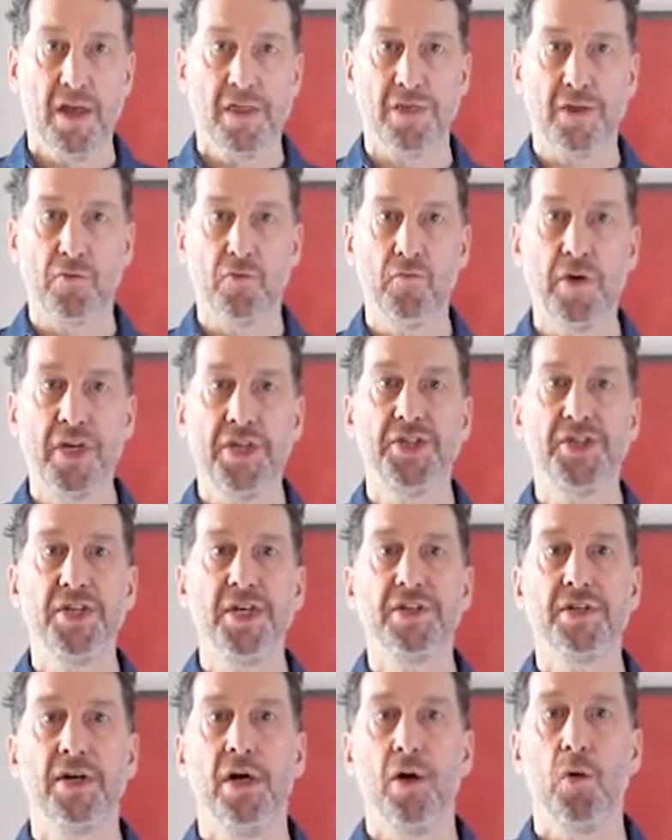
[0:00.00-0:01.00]
the
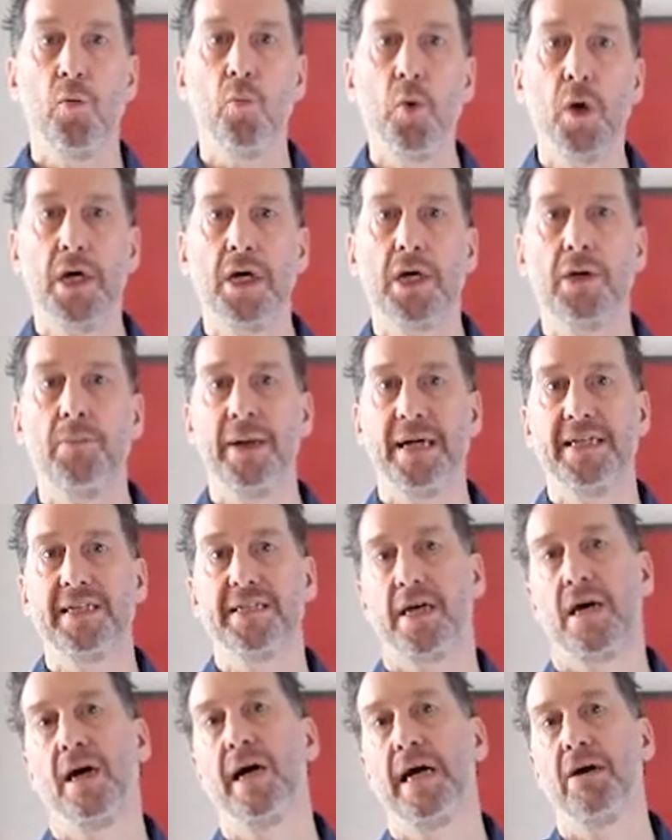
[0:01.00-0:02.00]
rigid
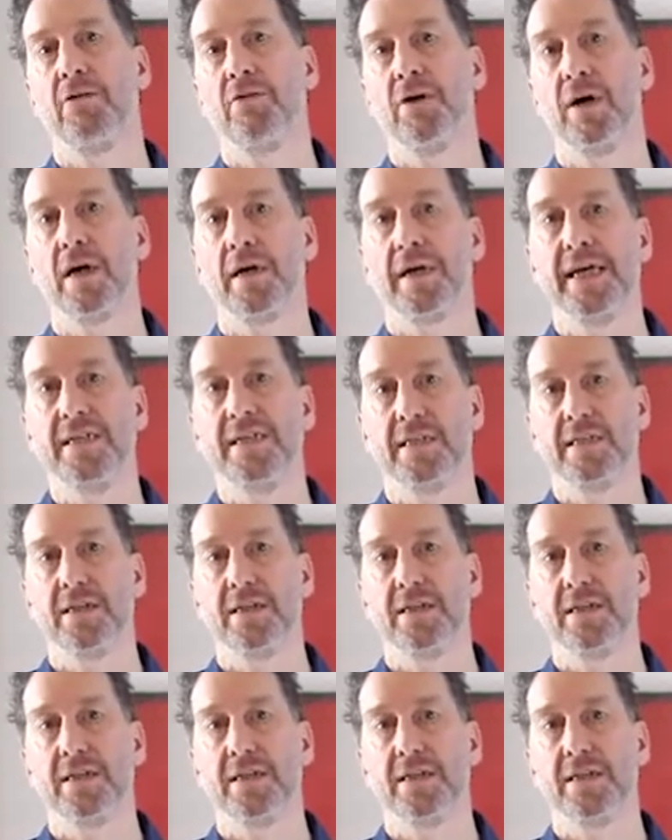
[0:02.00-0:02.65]
workplace hierarchies